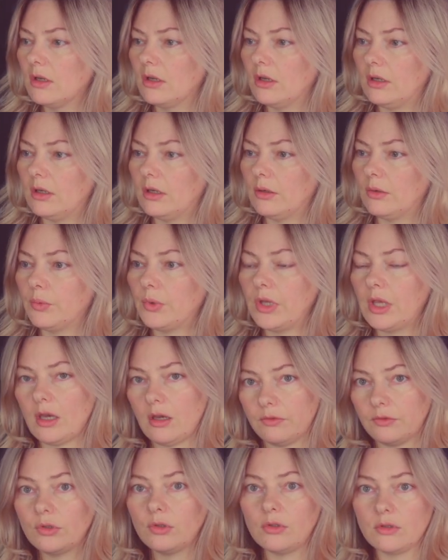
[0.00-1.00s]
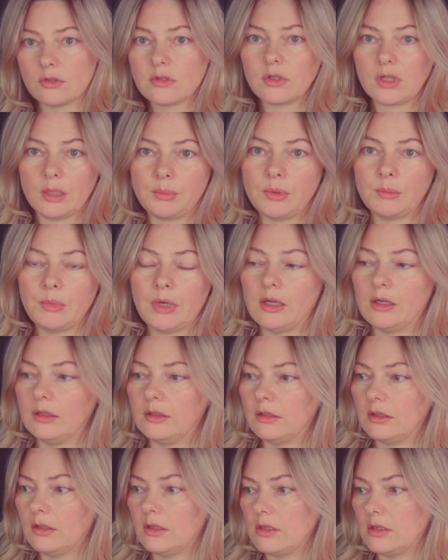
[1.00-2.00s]
uh, we have to also keep in
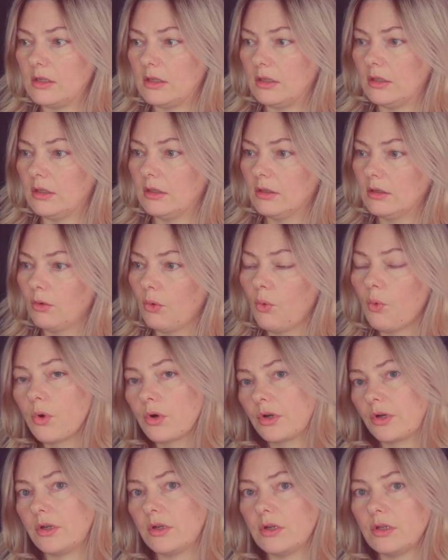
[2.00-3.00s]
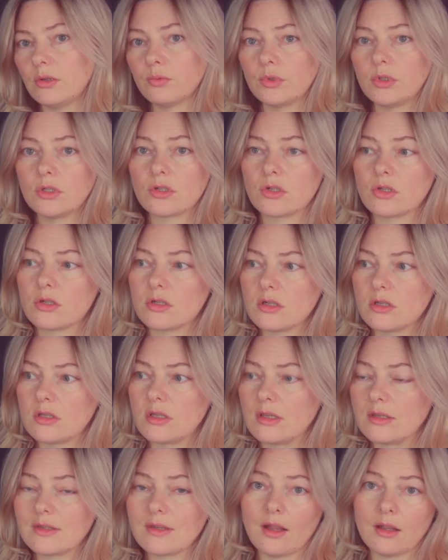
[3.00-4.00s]
mind the order in which
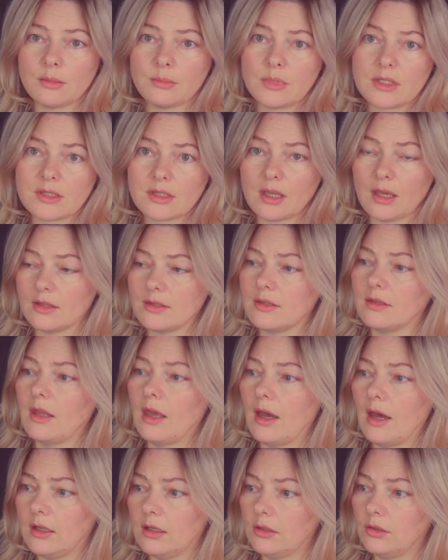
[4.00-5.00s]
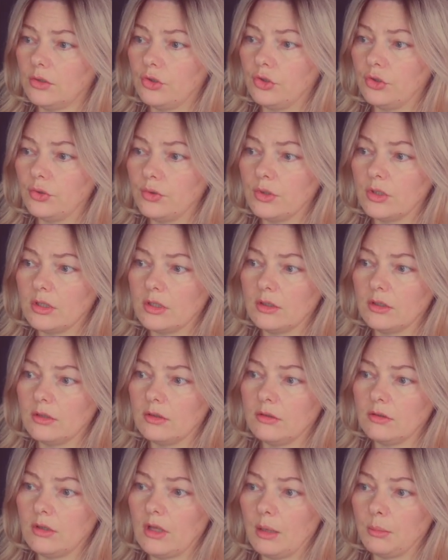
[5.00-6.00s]
these elements get added to the
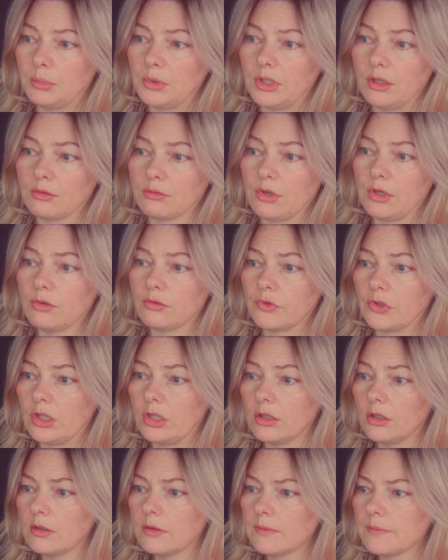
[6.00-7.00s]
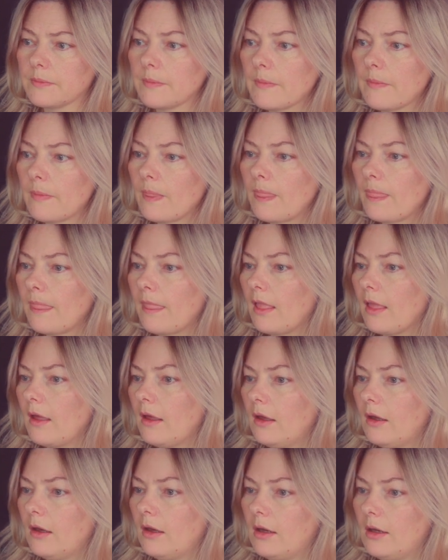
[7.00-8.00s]
empty array over here.
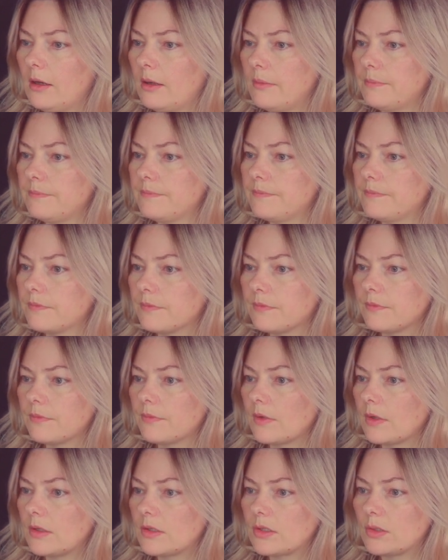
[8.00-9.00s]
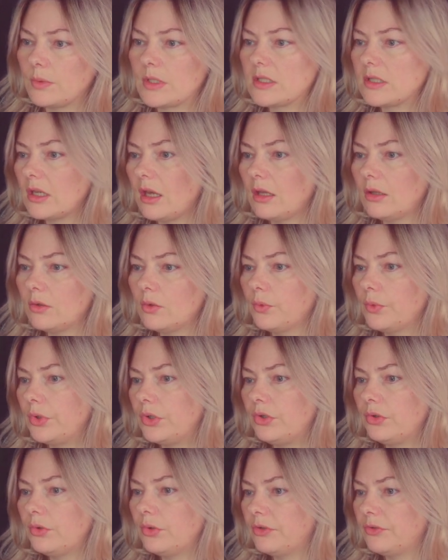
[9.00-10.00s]
Um, so once again, we
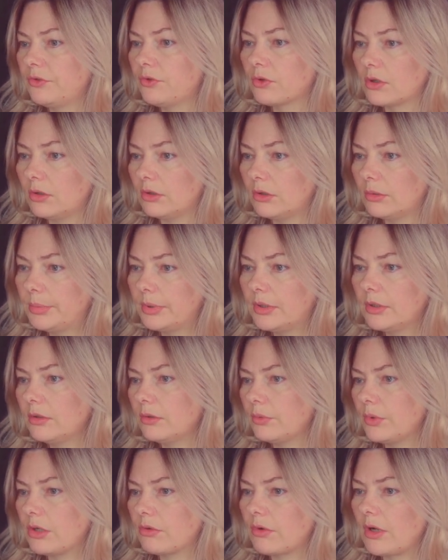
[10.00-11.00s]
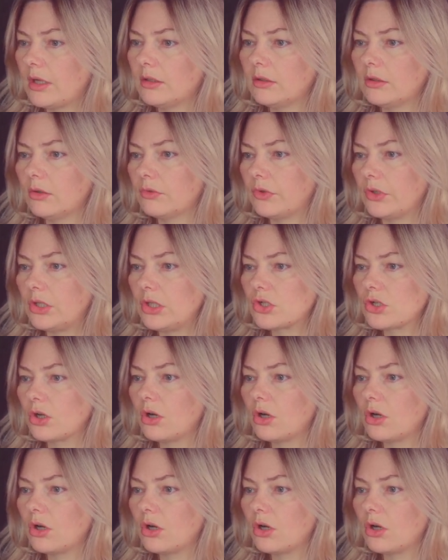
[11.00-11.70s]
do a for loop. We run over each